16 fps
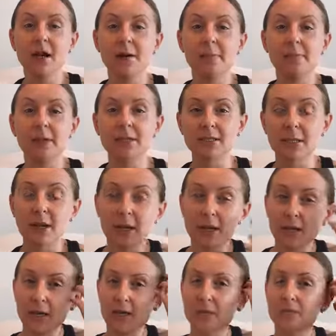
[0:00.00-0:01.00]
and
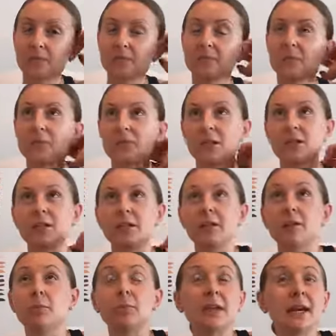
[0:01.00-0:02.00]
dying during
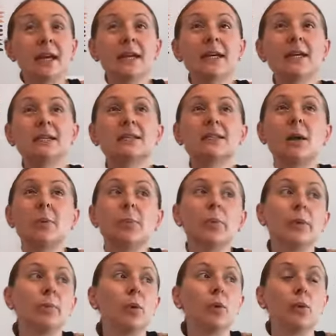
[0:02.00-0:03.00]
like the plague, and some
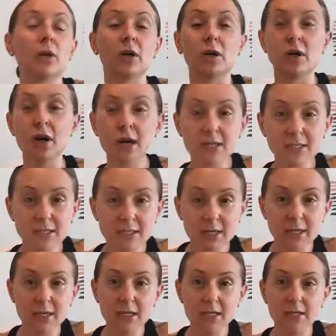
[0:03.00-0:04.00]
people were not
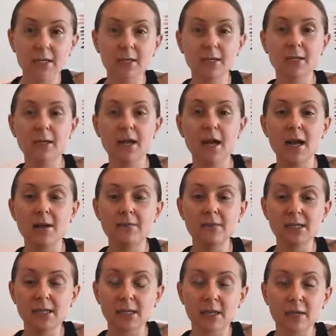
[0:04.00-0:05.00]
getting
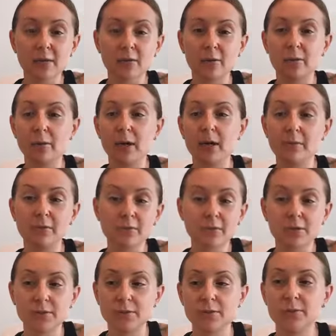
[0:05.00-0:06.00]
sick or were able
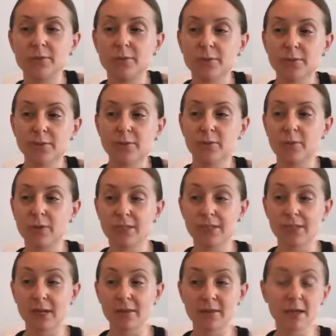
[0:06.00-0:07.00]
to, you know,
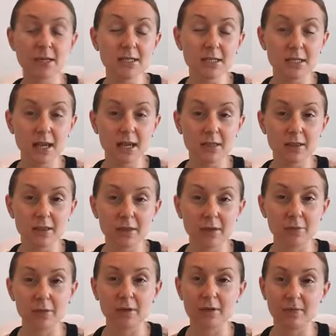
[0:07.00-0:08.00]
withstand that, and they
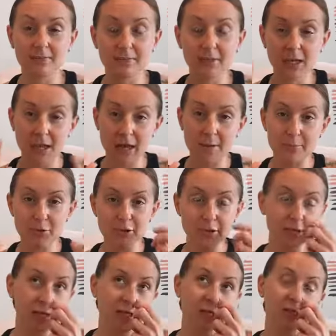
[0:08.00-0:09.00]
were
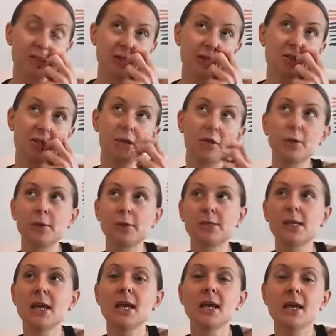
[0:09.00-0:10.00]
captured, as the legend
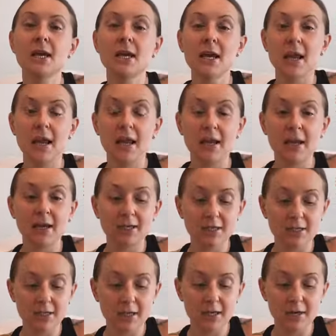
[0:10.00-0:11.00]
goes,
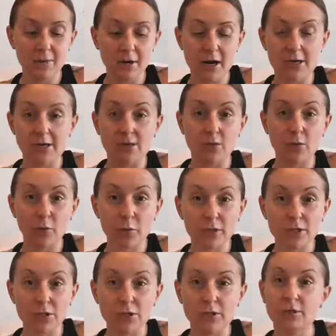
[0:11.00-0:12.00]
and they were asked, you know,
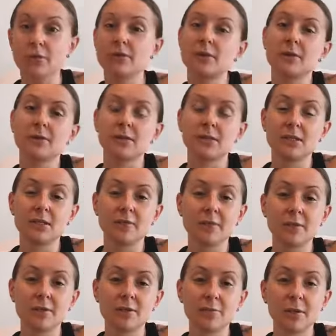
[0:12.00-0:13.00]
what did you use? It was a
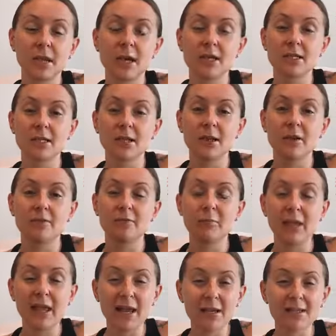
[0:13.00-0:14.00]
different blend of
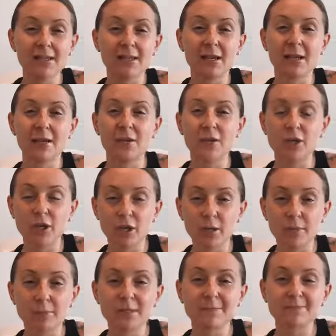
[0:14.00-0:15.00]
plants and
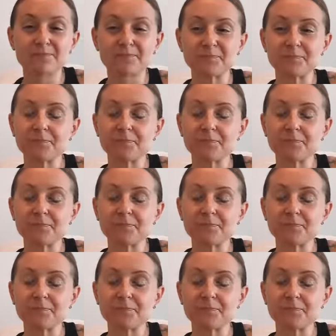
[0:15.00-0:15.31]
herbs,